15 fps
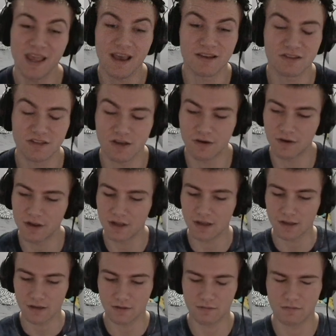so
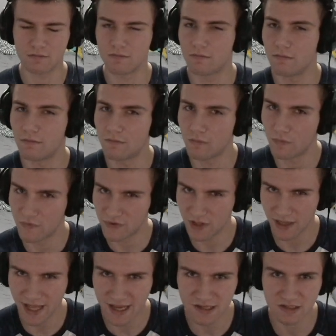for the
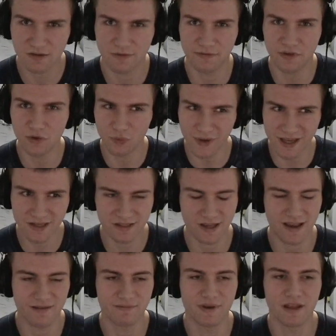last few weeks,
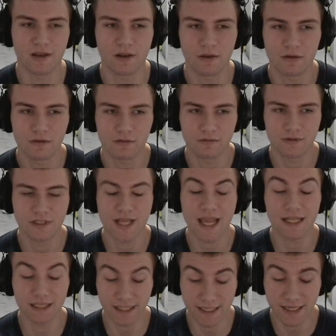I've been
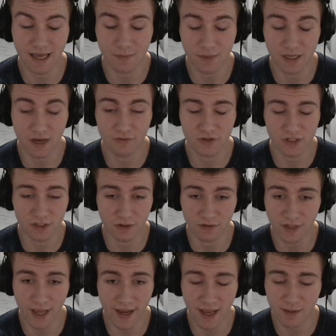daily, I mean every single
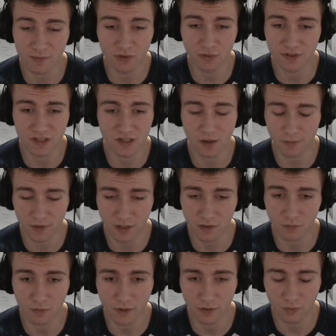day, I'm doing something
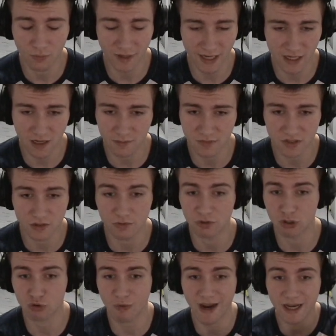when it comes to
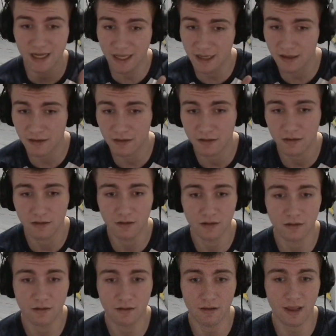training
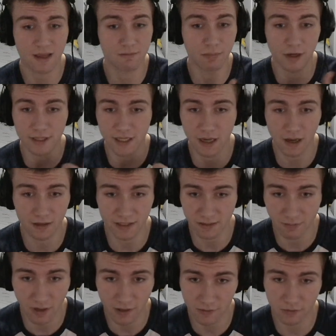a Buddy Holly
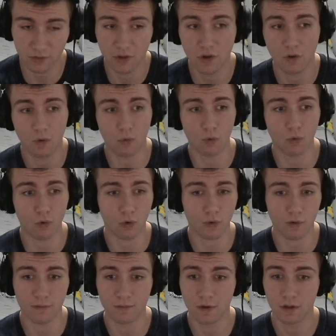model or
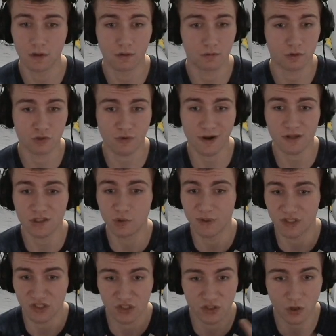trying to
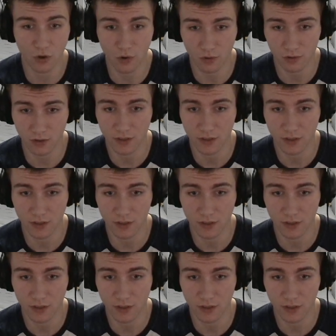install